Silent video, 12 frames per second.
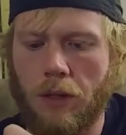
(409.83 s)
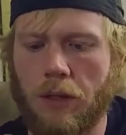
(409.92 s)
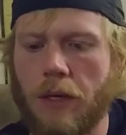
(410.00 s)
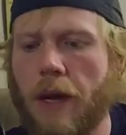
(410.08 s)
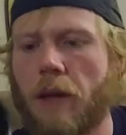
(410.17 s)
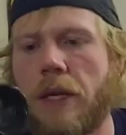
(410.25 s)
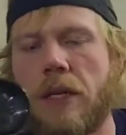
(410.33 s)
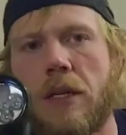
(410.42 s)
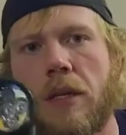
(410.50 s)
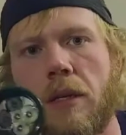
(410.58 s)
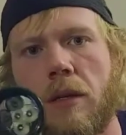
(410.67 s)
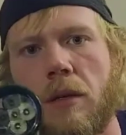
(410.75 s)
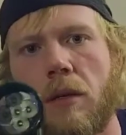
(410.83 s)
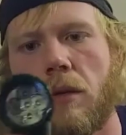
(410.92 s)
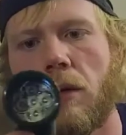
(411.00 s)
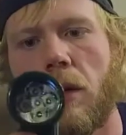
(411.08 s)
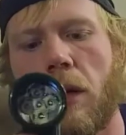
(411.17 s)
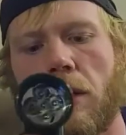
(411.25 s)
It's an LED
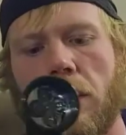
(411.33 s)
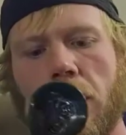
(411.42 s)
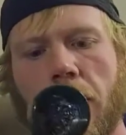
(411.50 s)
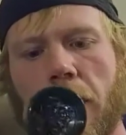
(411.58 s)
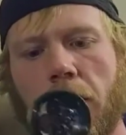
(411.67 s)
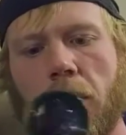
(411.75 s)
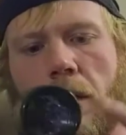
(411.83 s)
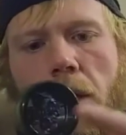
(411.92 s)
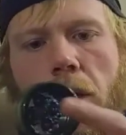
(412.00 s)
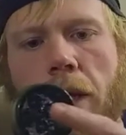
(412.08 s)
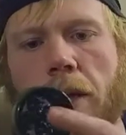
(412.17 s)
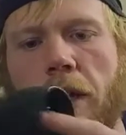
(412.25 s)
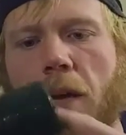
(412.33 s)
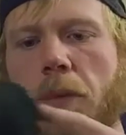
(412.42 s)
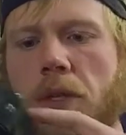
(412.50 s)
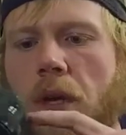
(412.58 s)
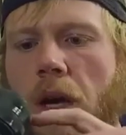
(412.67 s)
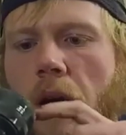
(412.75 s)

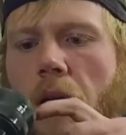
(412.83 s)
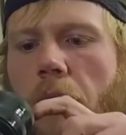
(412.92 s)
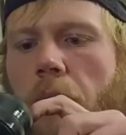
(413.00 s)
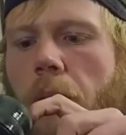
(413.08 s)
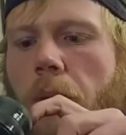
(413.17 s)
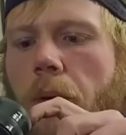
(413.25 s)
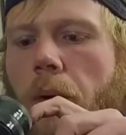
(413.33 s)
headlamp. It's got